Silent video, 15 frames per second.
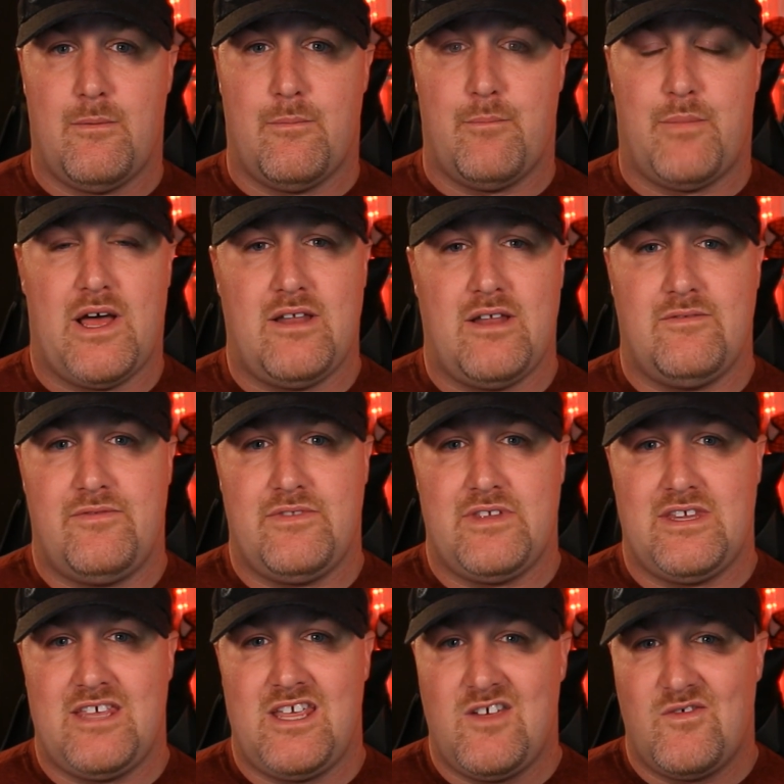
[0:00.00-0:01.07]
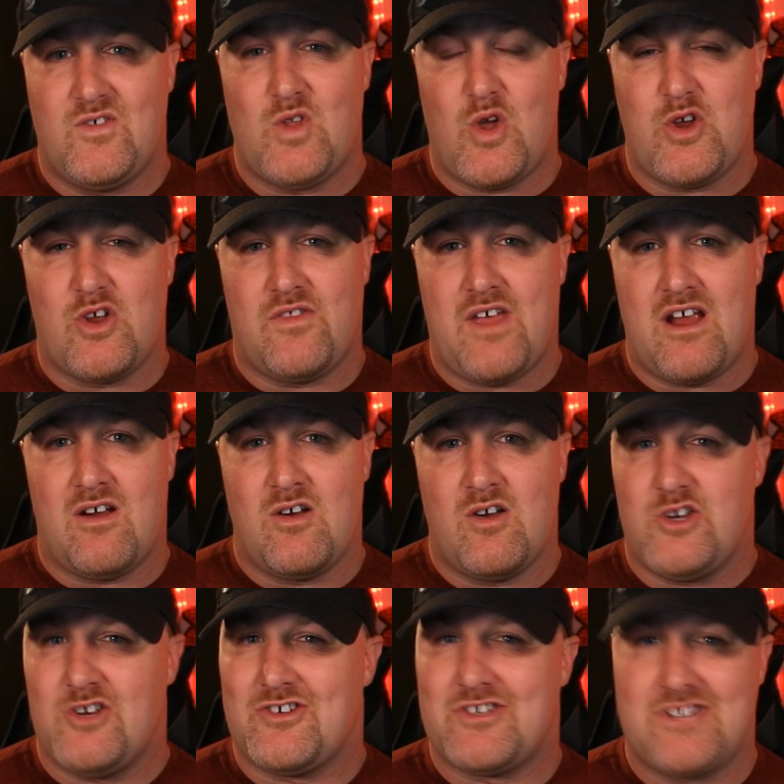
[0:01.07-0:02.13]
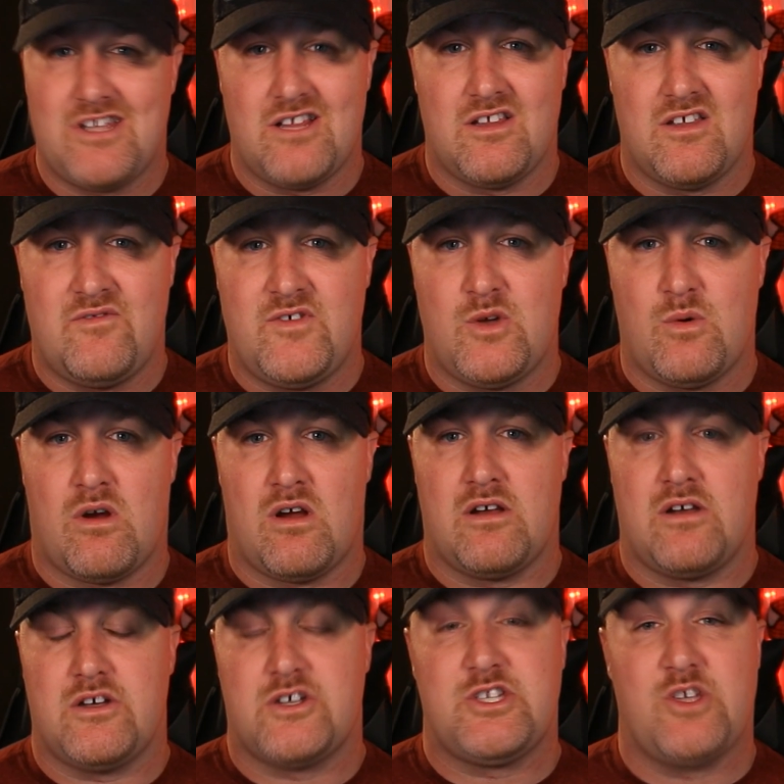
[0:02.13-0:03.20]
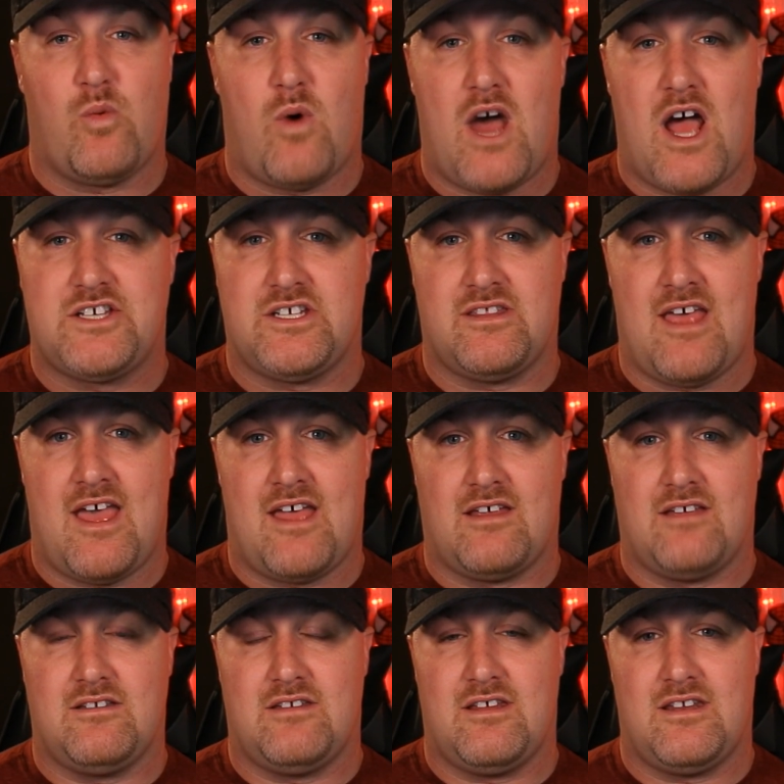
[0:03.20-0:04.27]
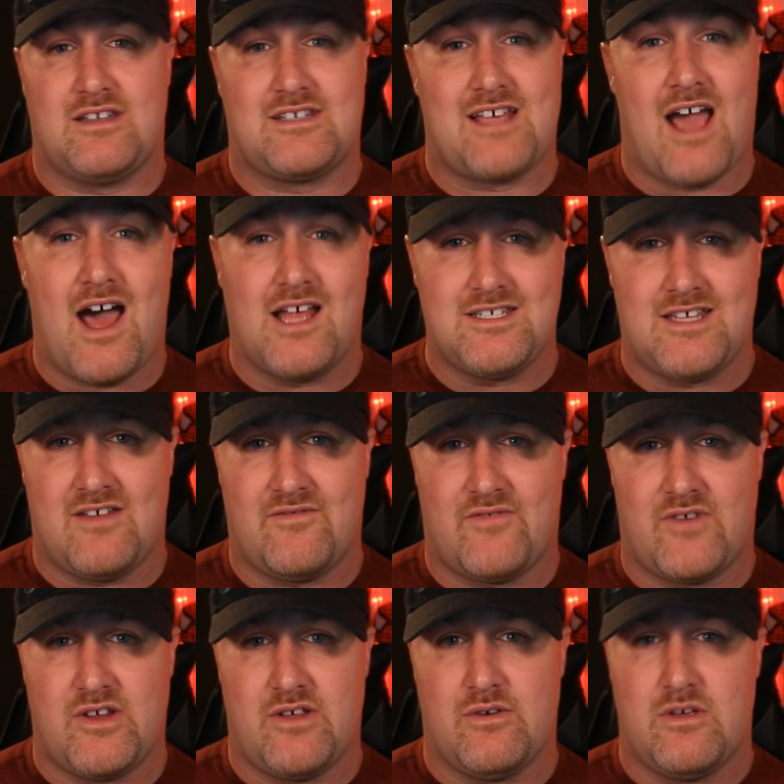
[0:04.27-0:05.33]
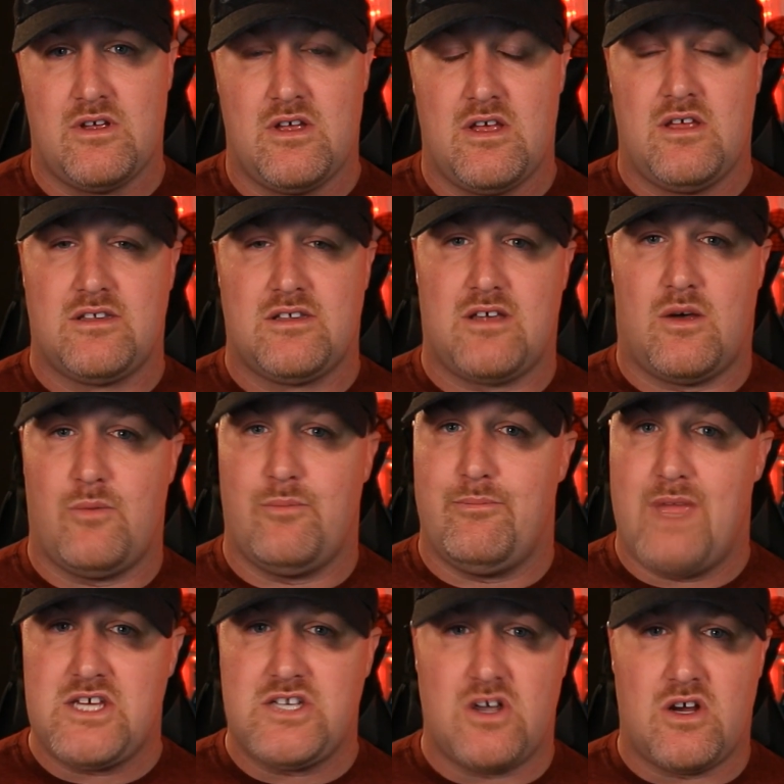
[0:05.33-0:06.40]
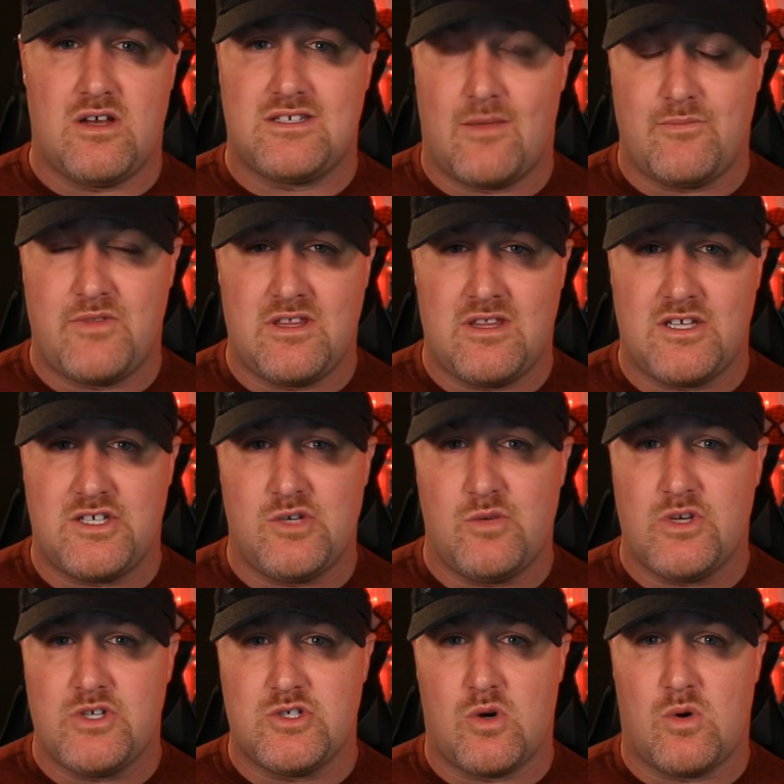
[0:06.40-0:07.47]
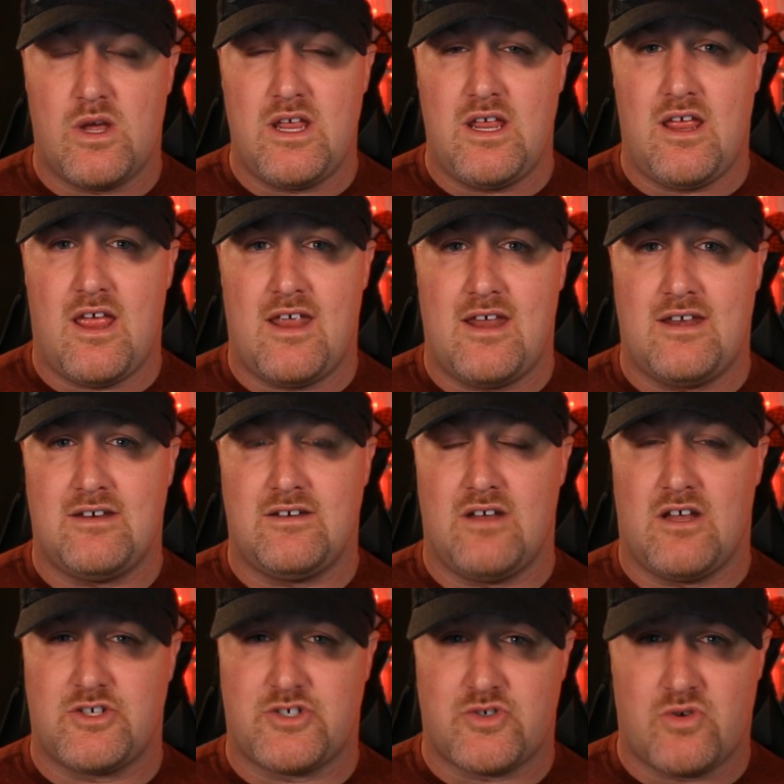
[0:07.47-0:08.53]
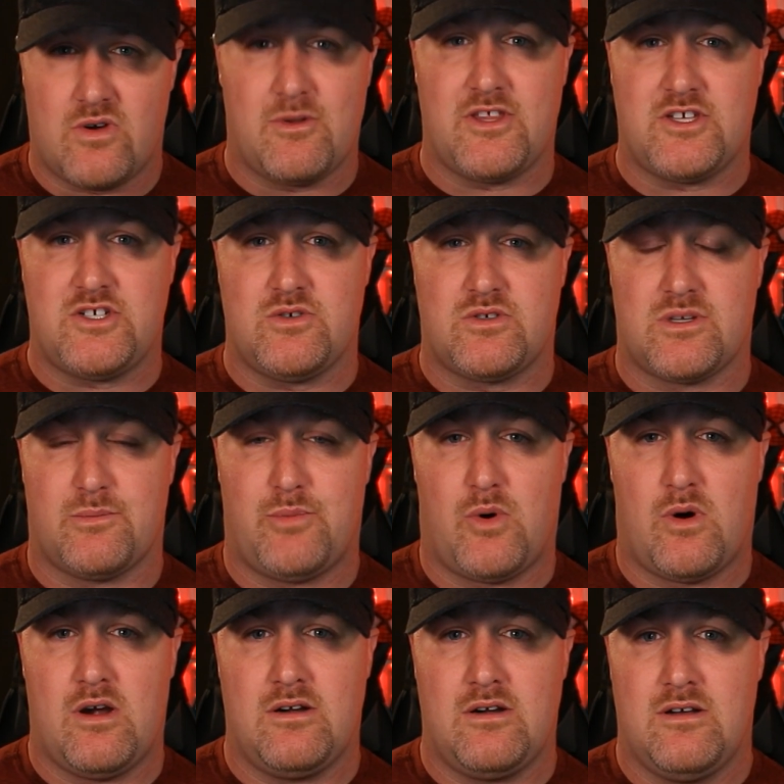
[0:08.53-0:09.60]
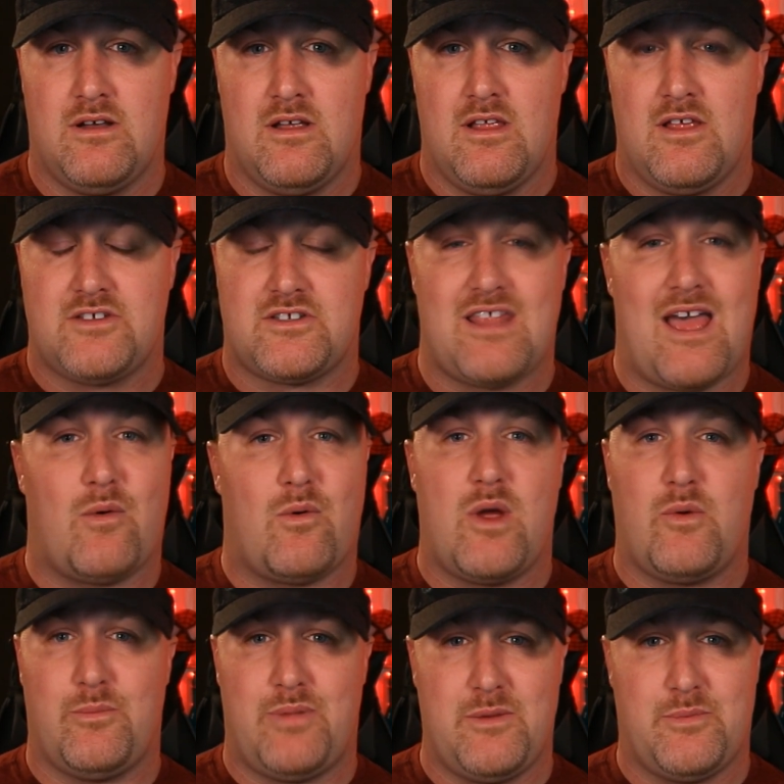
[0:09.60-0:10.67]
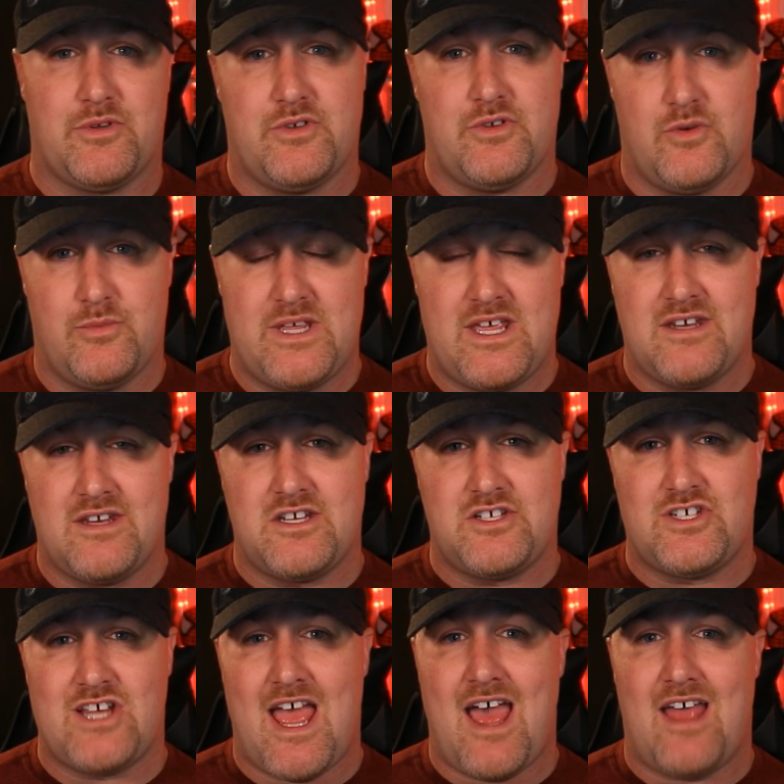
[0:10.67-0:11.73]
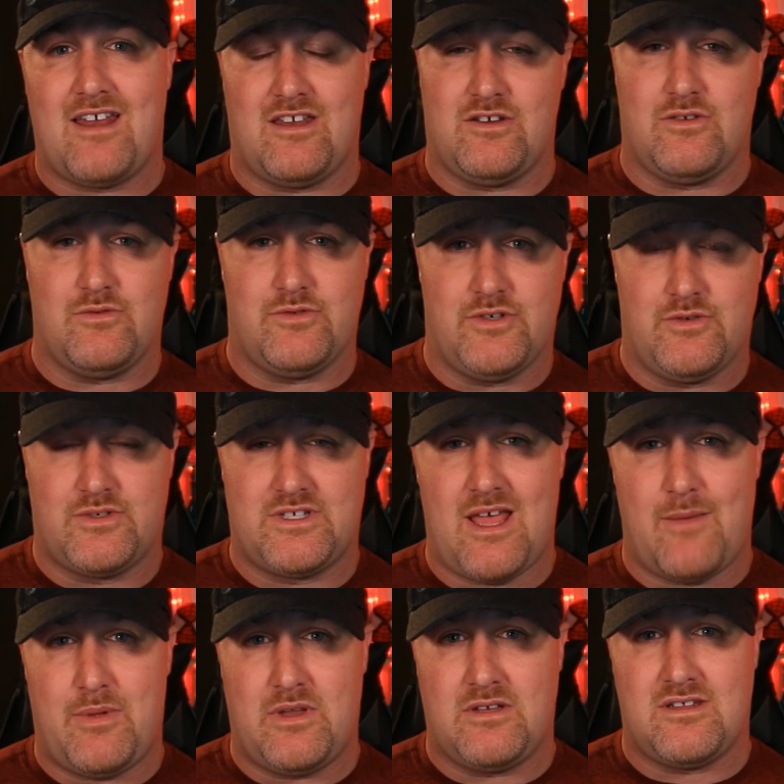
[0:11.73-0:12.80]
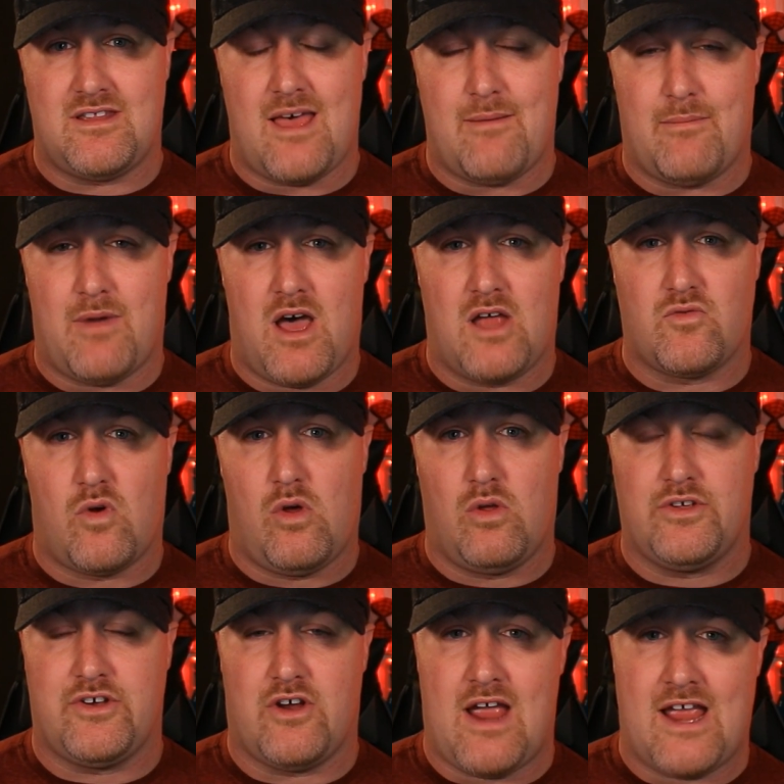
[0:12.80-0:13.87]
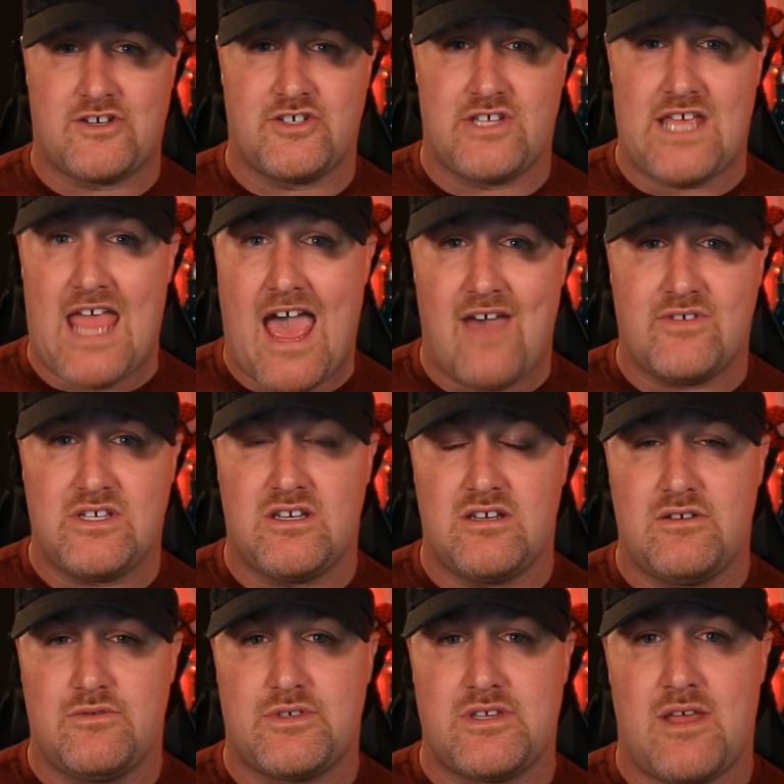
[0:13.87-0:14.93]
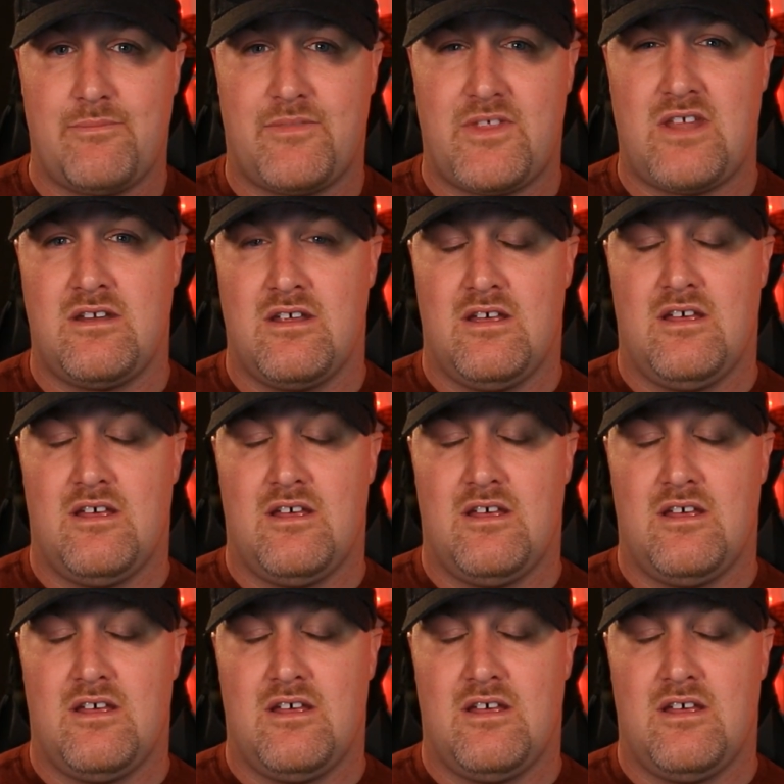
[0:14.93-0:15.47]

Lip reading: but even though you're there, you're still a viewer, you're still watching that, and it's content for you. So make sure it's something that you enjoy and a streamer that you support, so that way when people do begin to chat and you do step into that mod role and you're actually having to do something,